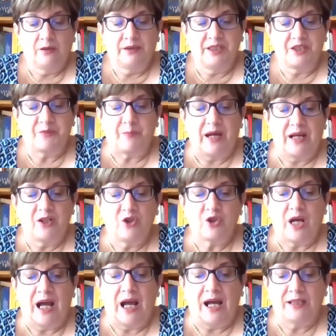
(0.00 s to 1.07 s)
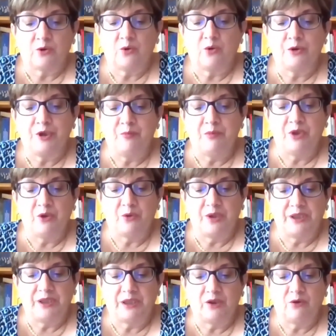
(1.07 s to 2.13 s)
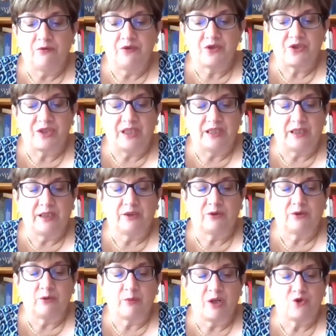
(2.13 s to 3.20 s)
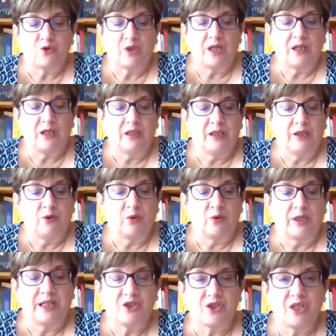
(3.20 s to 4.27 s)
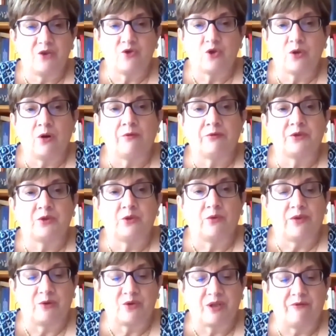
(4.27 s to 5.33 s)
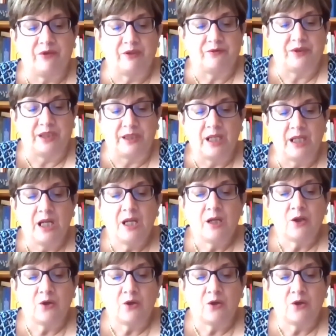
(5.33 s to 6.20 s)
The Spanish Act on Immunity of State and International Organization of 2015